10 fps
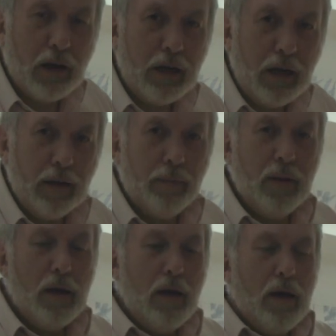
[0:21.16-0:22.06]
lining.
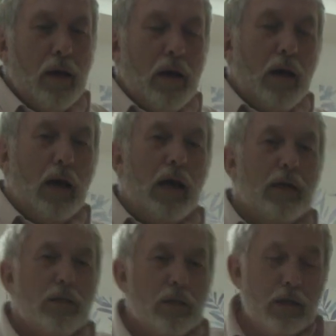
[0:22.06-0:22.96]

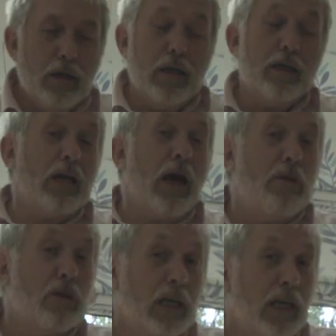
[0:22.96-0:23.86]
And it's
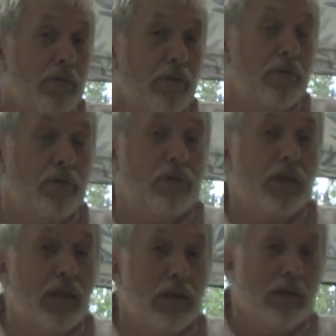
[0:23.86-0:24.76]
guaranteed for
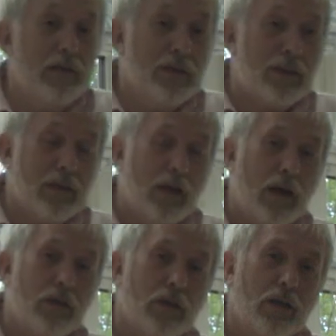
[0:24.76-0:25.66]
50 years
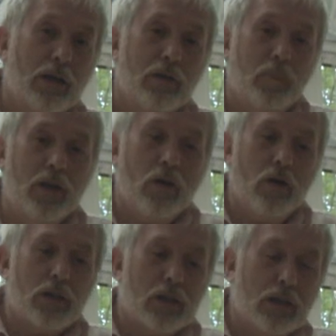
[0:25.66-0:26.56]
underneath
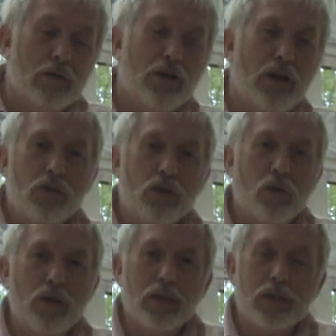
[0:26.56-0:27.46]
because there are no
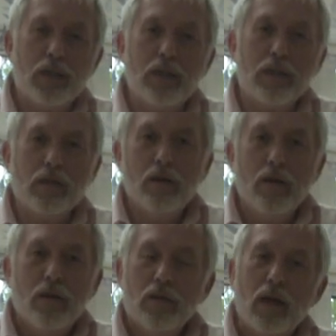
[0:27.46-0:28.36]
joins in it.
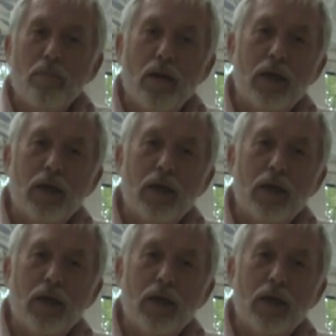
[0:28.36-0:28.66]
They